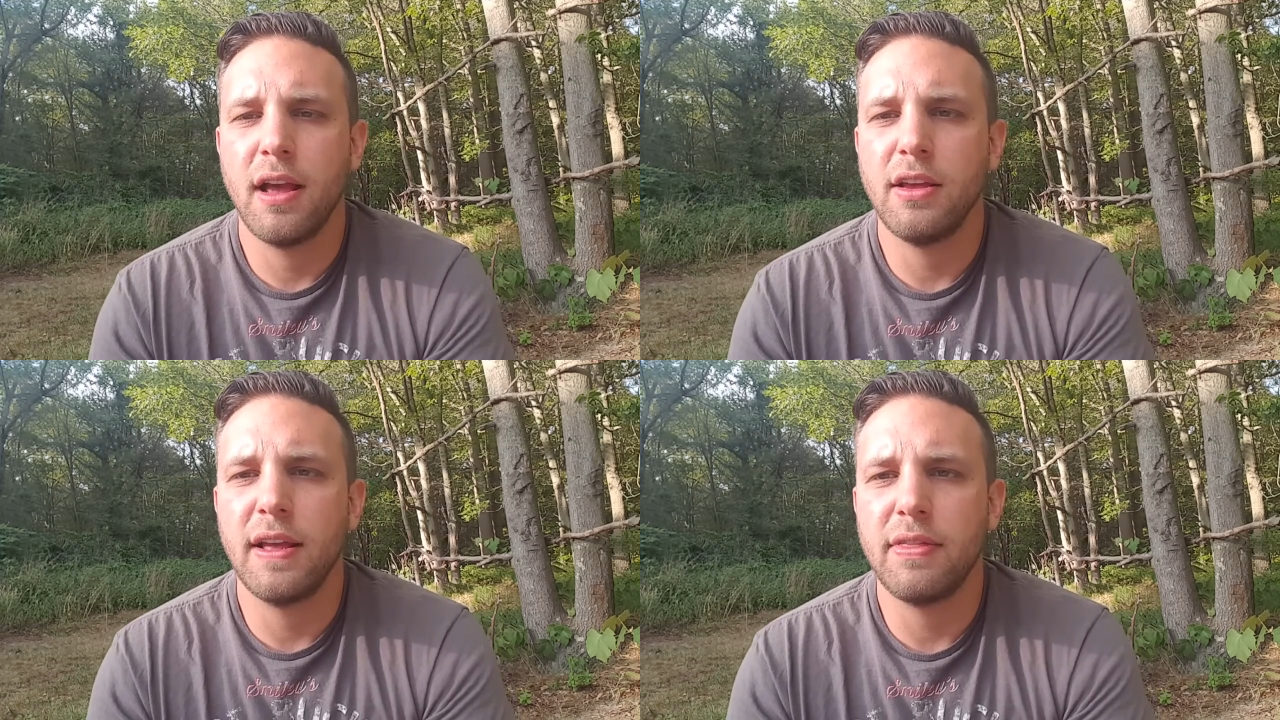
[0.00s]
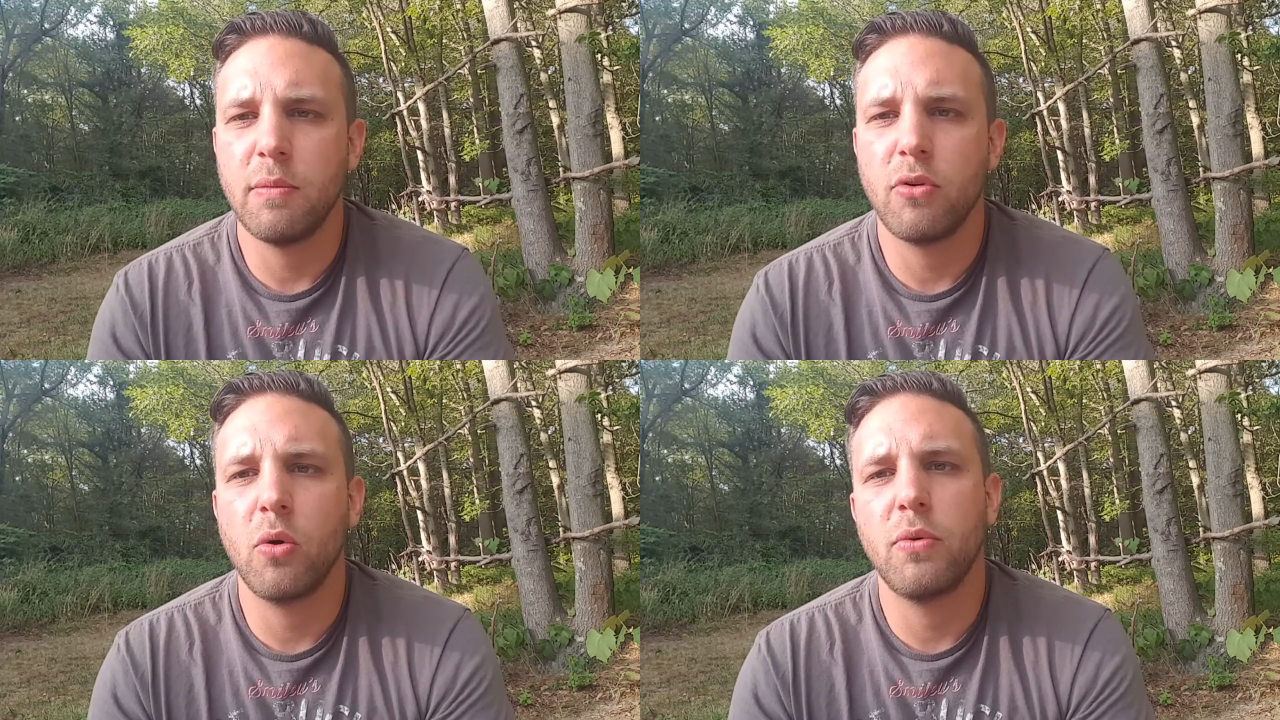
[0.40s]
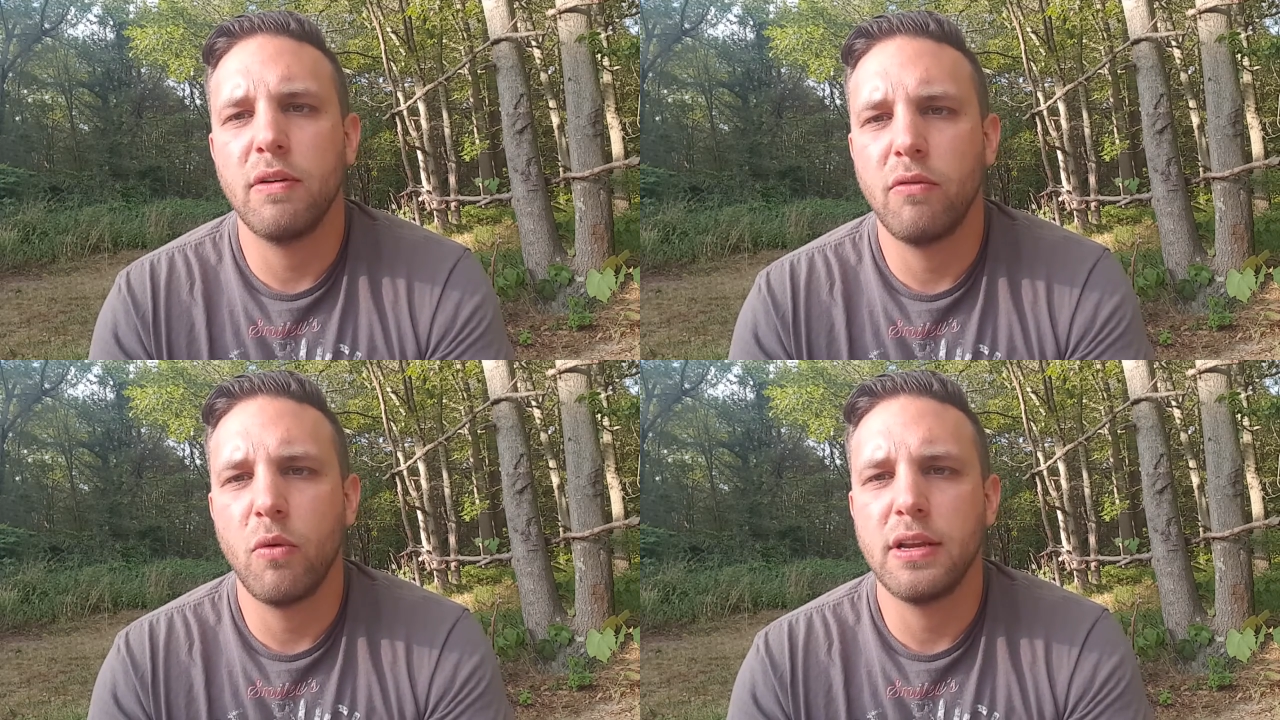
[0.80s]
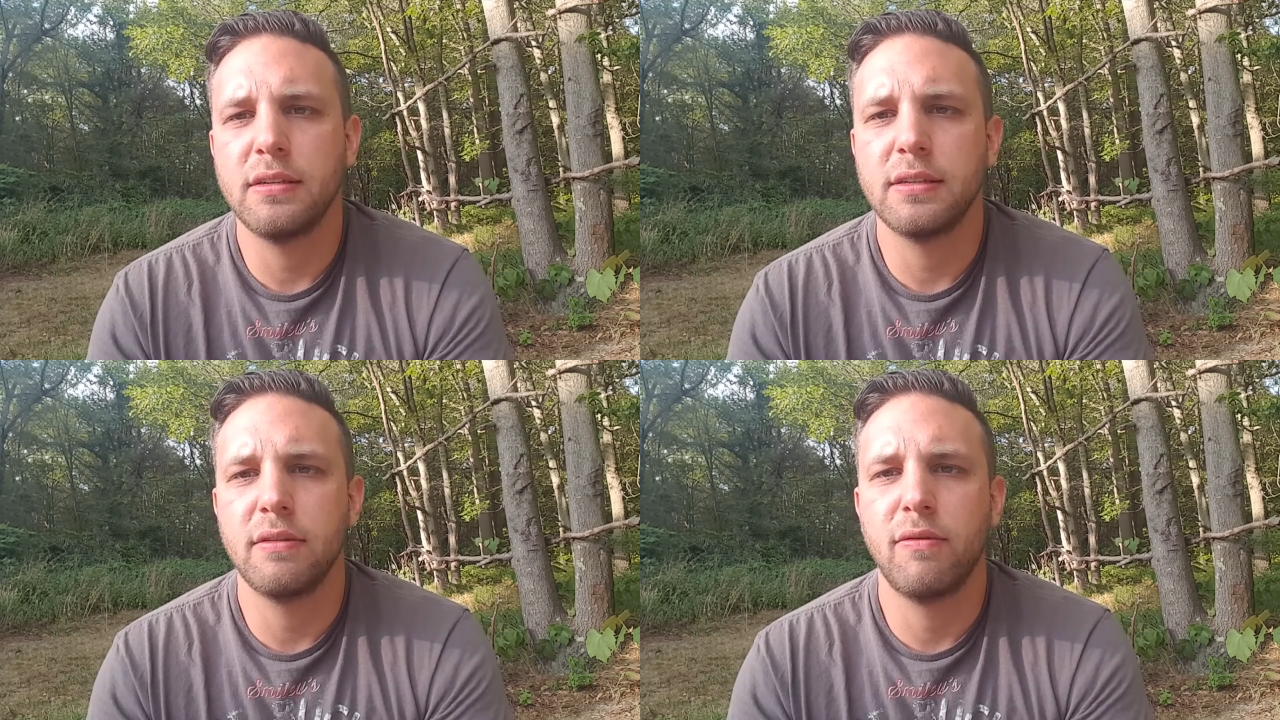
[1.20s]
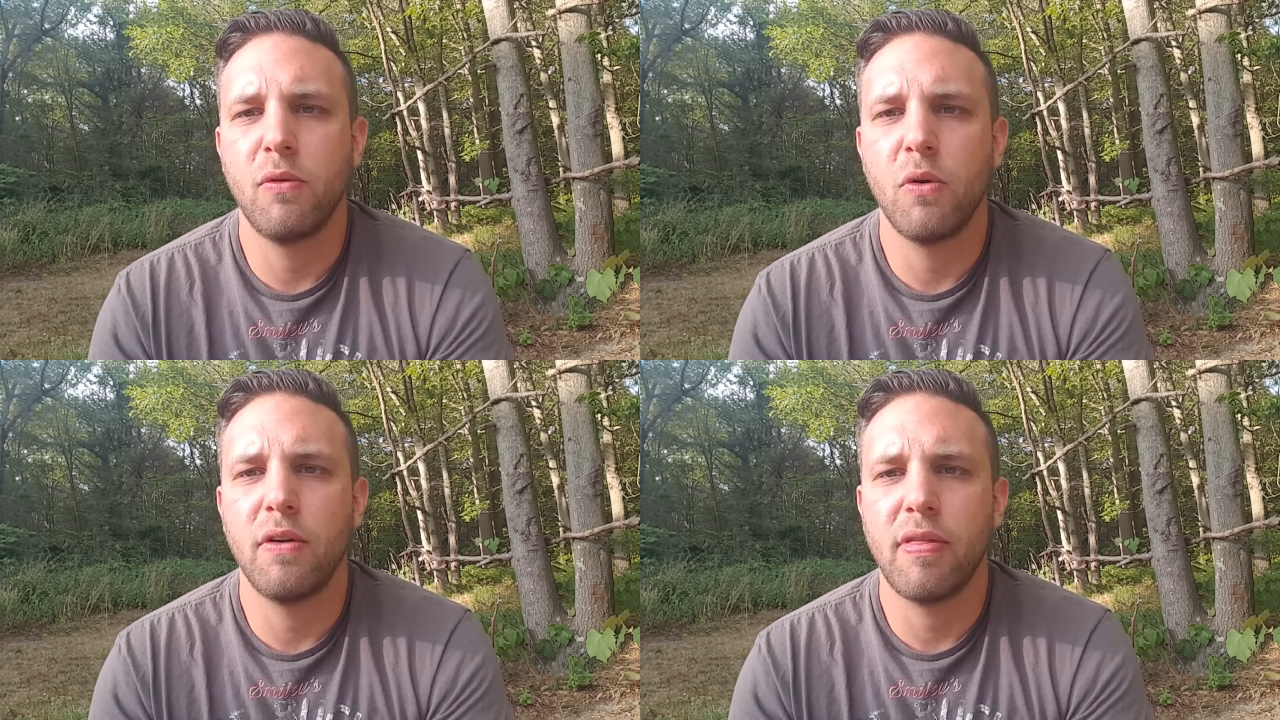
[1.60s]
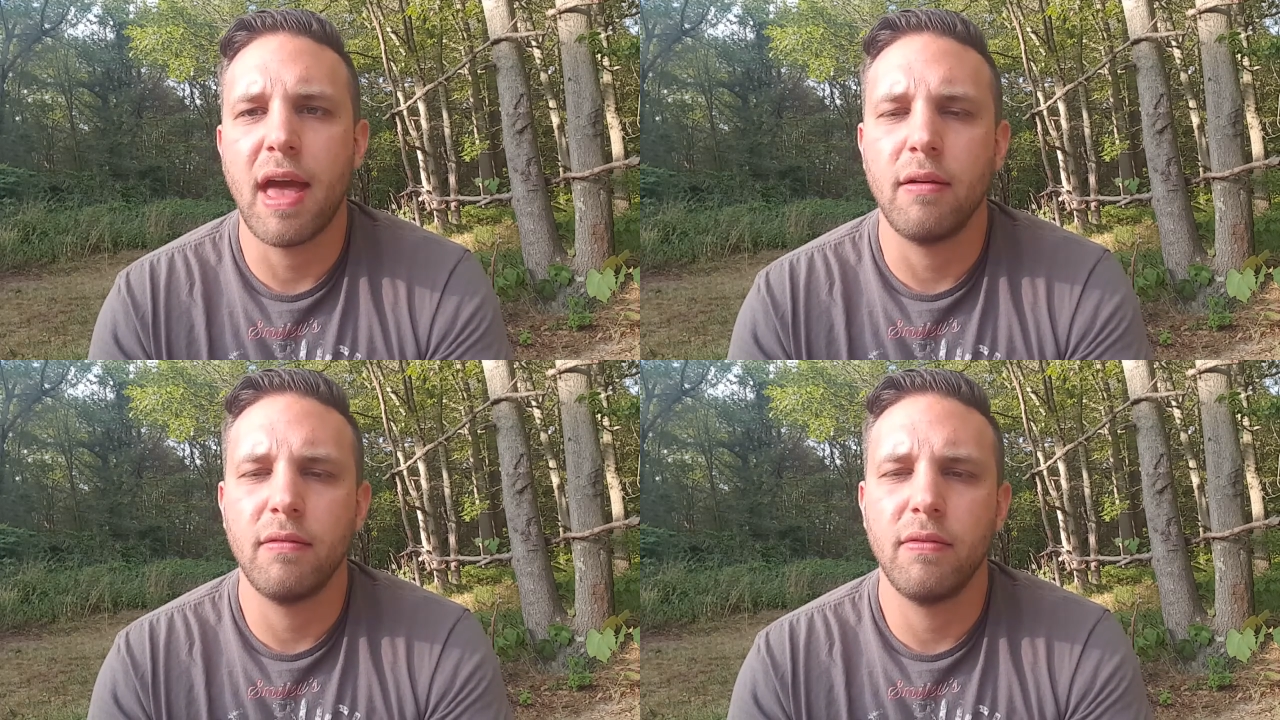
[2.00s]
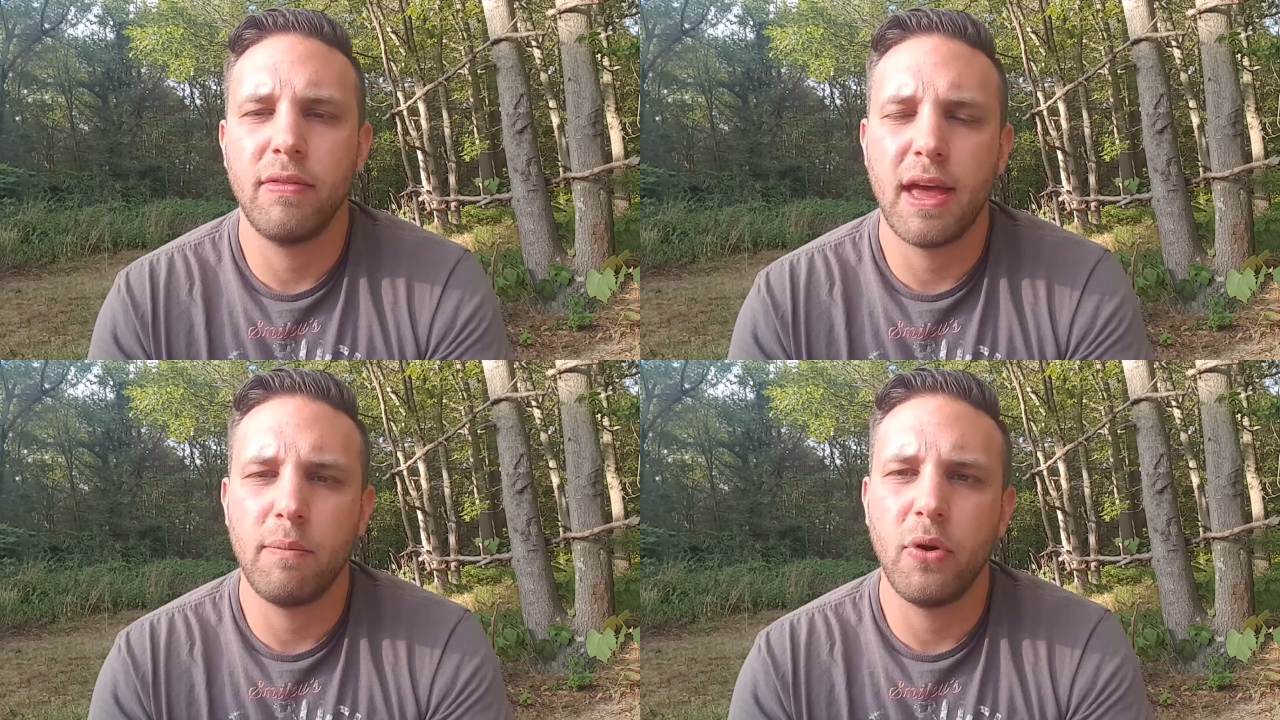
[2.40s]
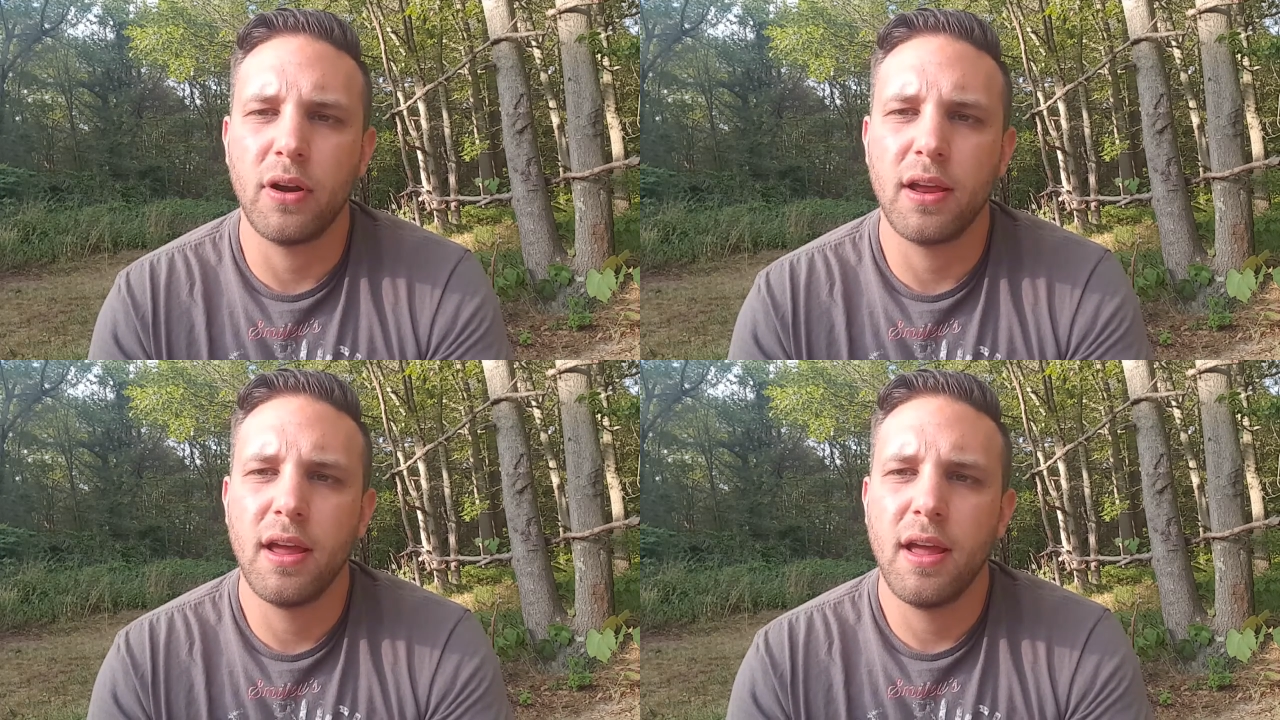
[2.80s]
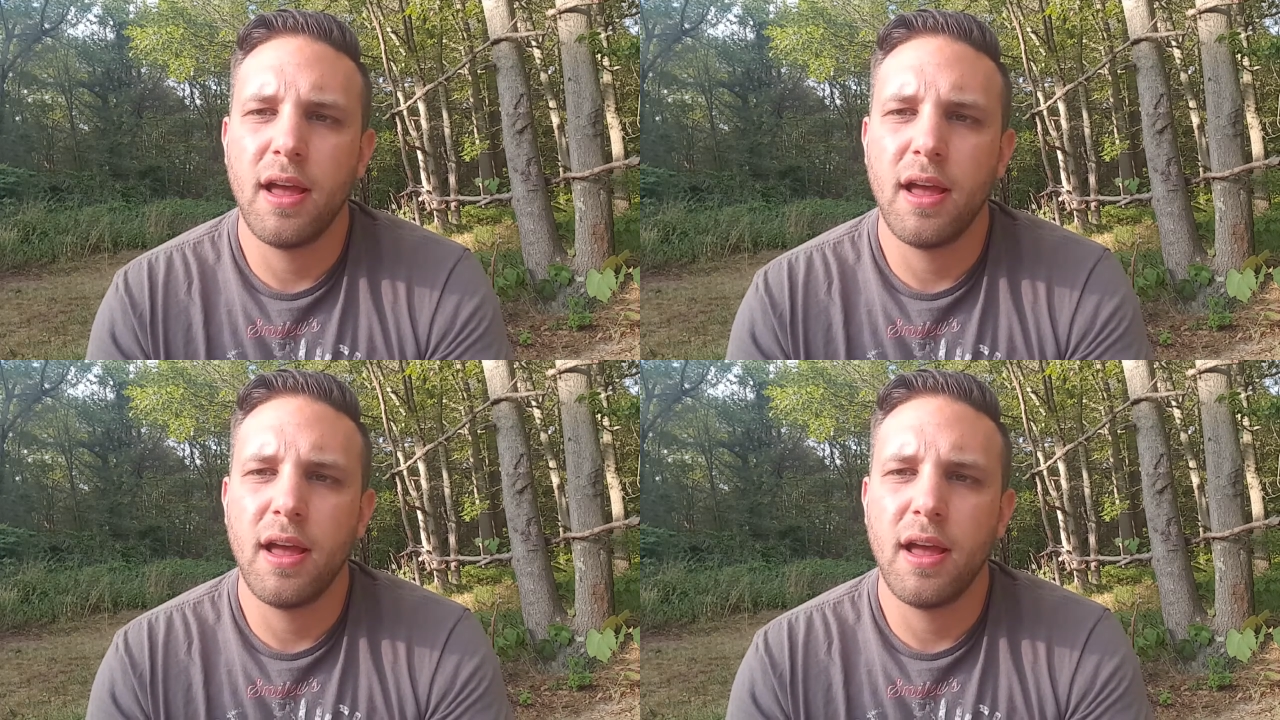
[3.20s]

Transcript: you get the appropriate voice for that book.